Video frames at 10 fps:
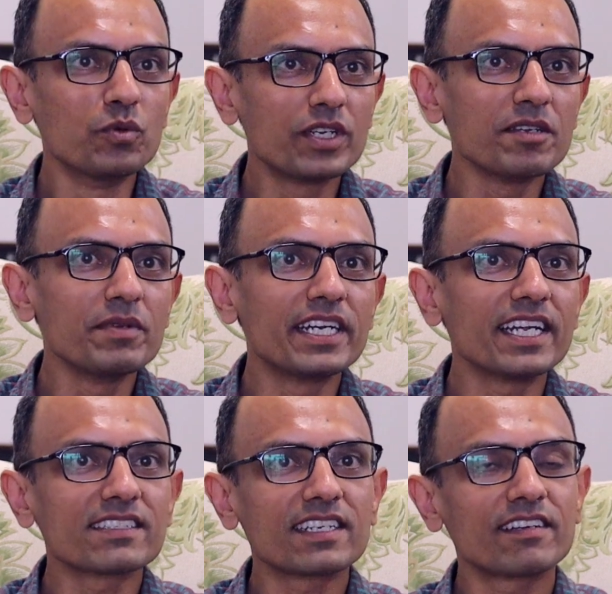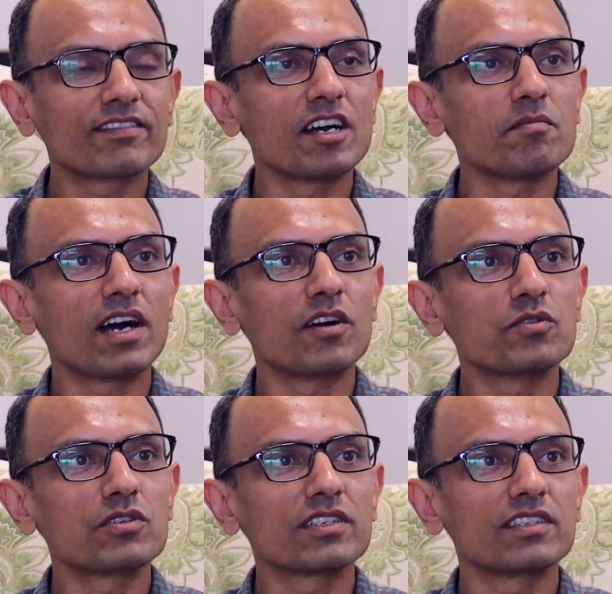TB tests that have come
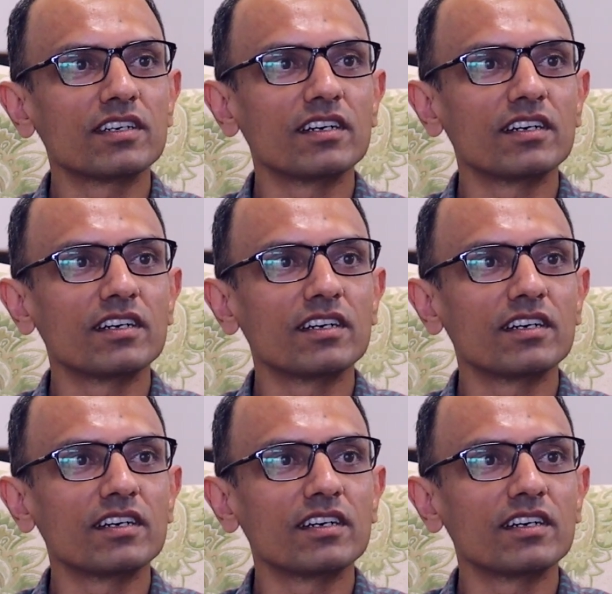out